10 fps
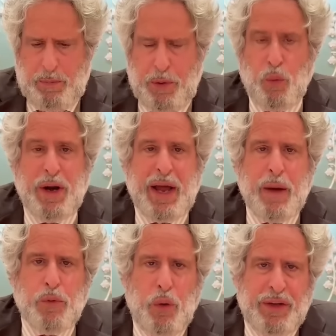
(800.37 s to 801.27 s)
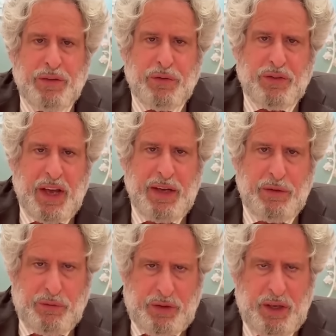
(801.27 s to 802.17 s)
But what I am going to say
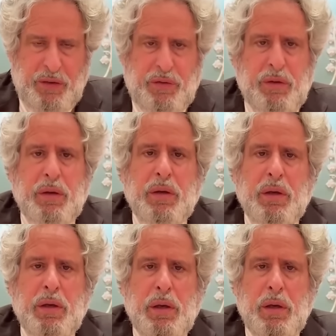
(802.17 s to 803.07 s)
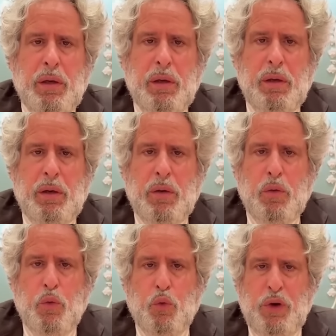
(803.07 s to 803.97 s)
is this.
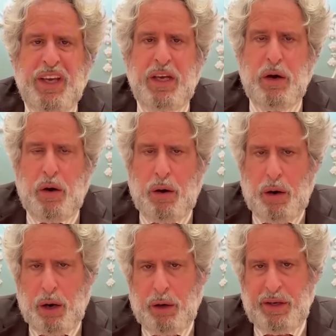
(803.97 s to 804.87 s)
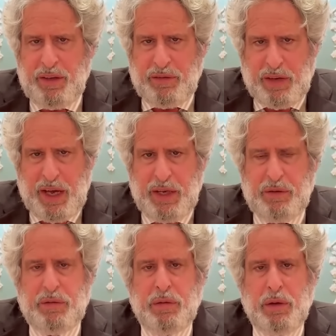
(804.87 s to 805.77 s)
We are
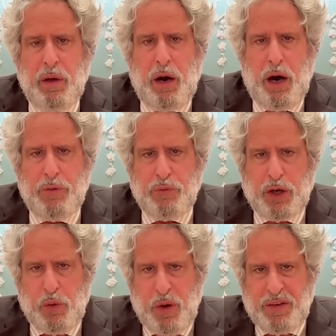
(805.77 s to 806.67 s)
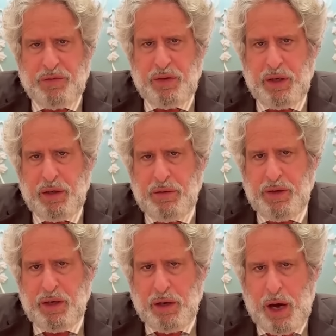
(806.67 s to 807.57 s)
intent on requesting
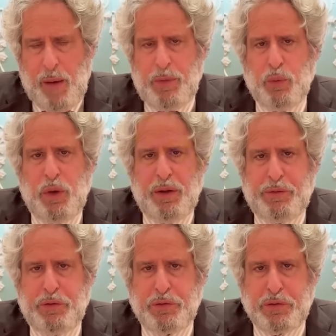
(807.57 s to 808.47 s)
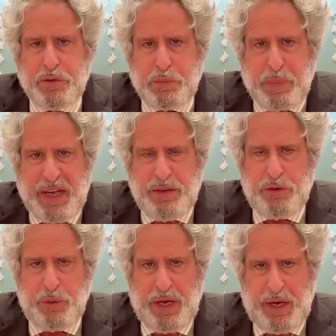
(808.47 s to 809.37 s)
the Commonwealth to suspend
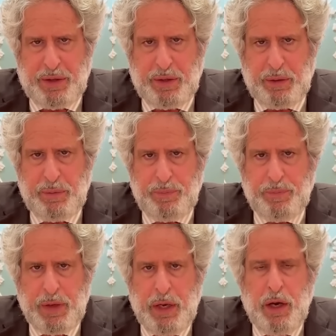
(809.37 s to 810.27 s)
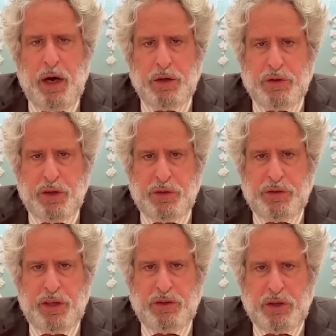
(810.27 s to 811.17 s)
Uganda until
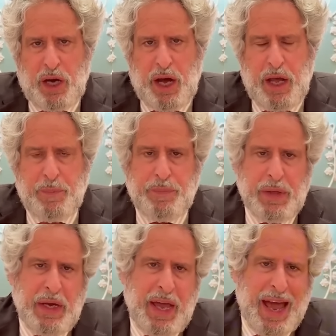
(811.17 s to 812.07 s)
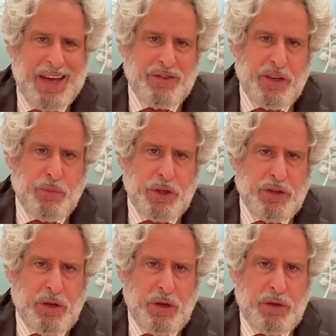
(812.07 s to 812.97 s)
such time as it
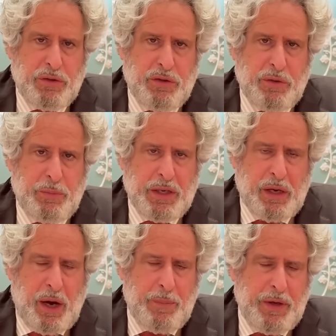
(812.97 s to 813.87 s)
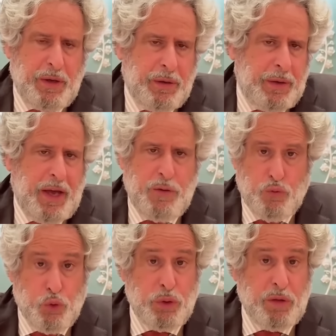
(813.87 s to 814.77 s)
returns to becoming a
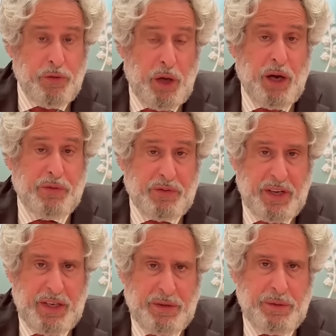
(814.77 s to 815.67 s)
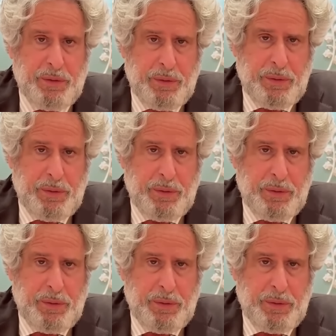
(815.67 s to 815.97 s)
rule of law state.